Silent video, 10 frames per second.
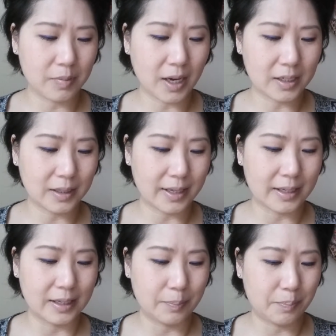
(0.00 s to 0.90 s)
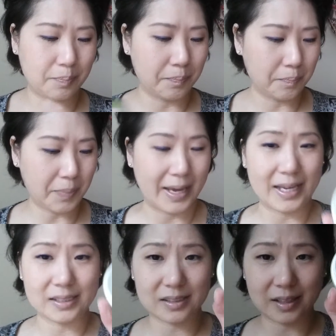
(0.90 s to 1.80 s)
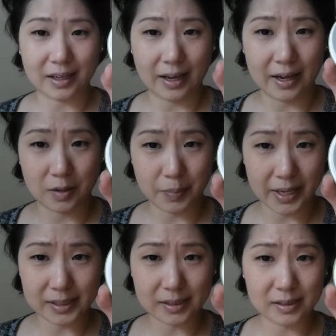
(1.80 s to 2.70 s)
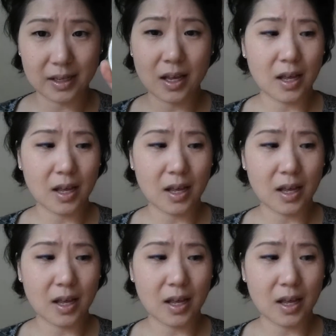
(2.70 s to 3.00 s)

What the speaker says: kind of like a paste, like a hair paste